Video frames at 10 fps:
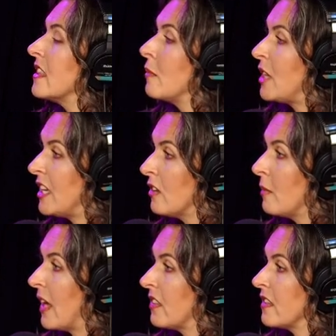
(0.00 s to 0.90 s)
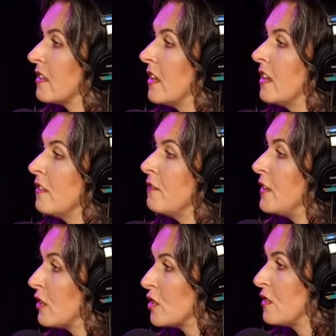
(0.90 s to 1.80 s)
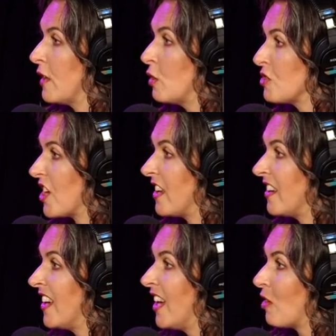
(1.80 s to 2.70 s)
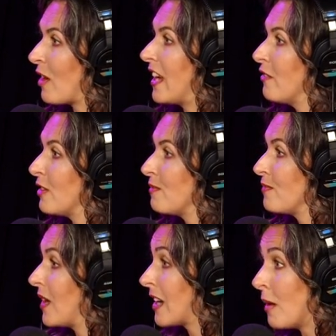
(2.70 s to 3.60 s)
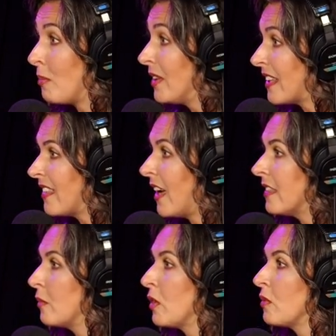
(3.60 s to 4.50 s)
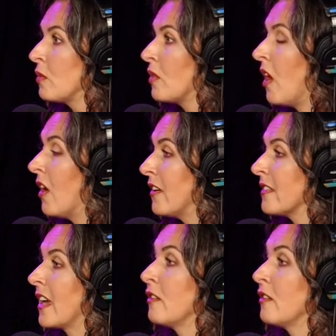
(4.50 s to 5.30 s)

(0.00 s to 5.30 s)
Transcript: And then we hear about this fierce devotion, right? Of a, a couple like that that went through the hardest kind